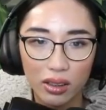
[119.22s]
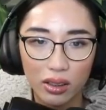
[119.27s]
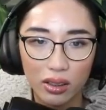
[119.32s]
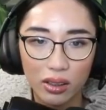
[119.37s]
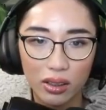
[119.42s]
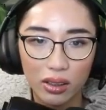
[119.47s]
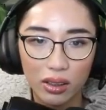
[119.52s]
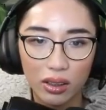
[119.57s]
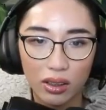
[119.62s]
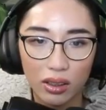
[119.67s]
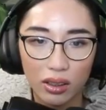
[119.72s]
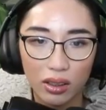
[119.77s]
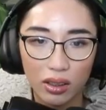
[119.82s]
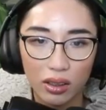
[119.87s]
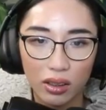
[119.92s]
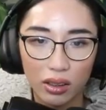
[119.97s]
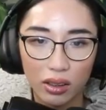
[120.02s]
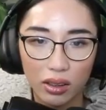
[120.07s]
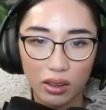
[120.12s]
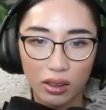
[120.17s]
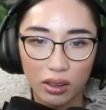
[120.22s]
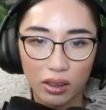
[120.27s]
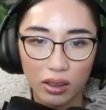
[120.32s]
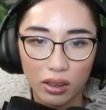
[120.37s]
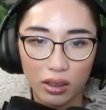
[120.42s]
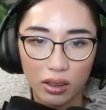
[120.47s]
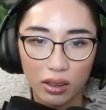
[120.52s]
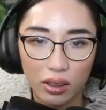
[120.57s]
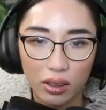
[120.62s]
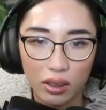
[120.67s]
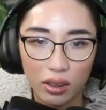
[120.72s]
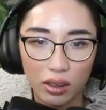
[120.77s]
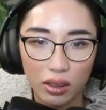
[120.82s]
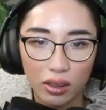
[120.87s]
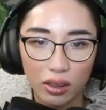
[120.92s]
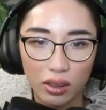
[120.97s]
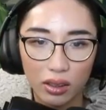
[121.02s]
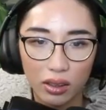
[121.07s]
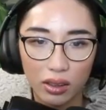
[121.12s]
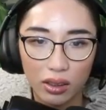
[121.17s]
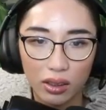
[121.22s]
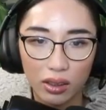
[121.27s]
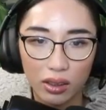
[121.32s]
Nobody speaks.